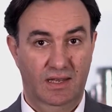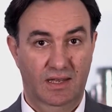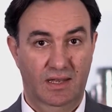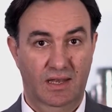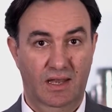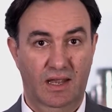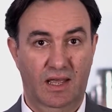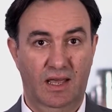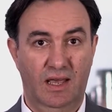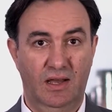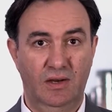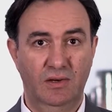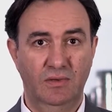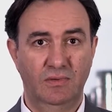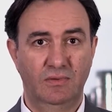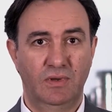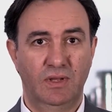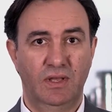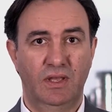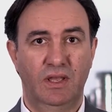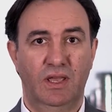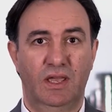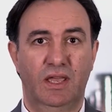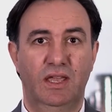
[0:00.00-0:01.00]
Now,
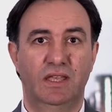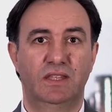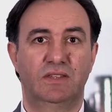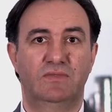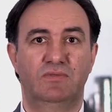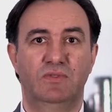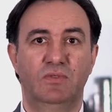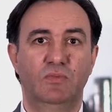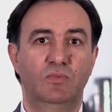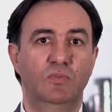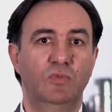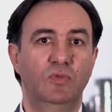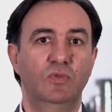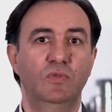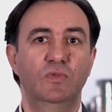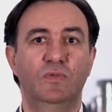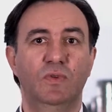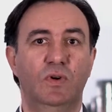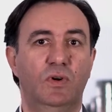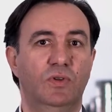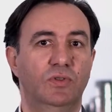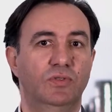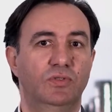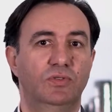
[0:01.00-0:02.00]
as we move
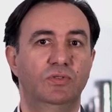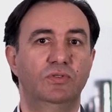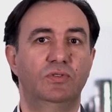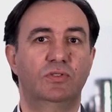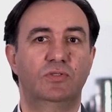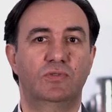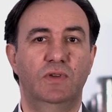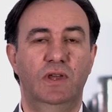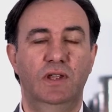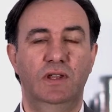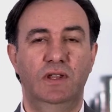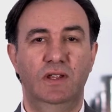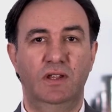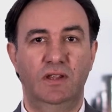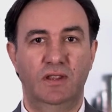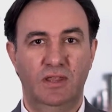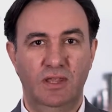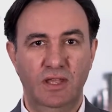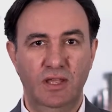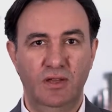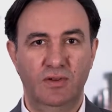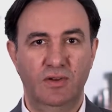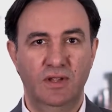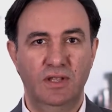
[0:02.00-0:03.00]
on to trading
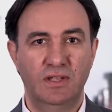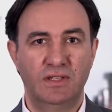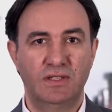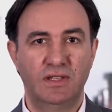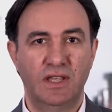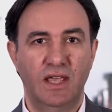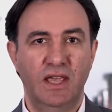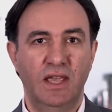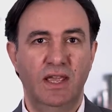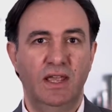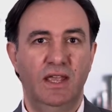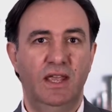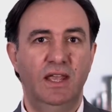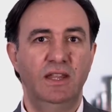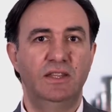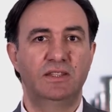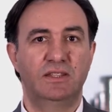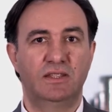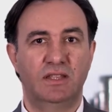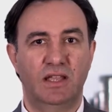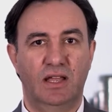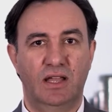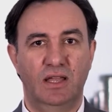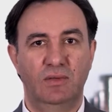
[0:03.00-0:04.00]
theories, it's
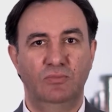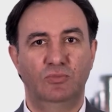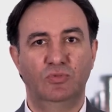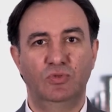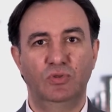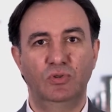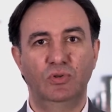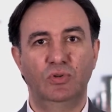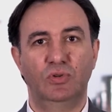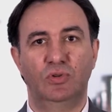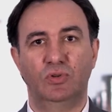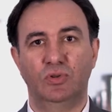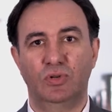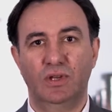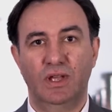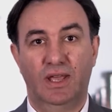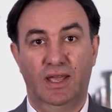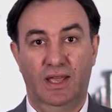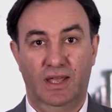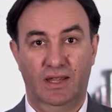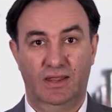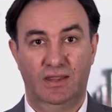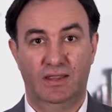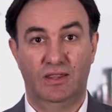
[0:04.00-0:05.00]
time to look
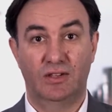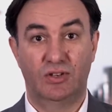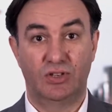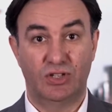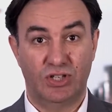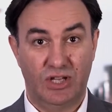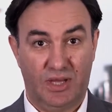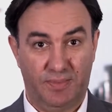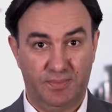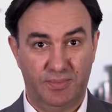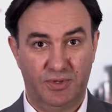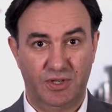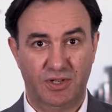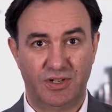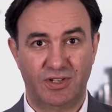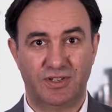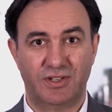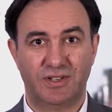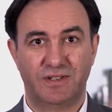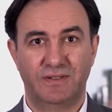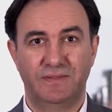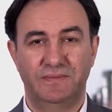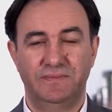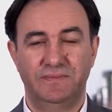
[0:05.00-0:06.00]
at the chapters.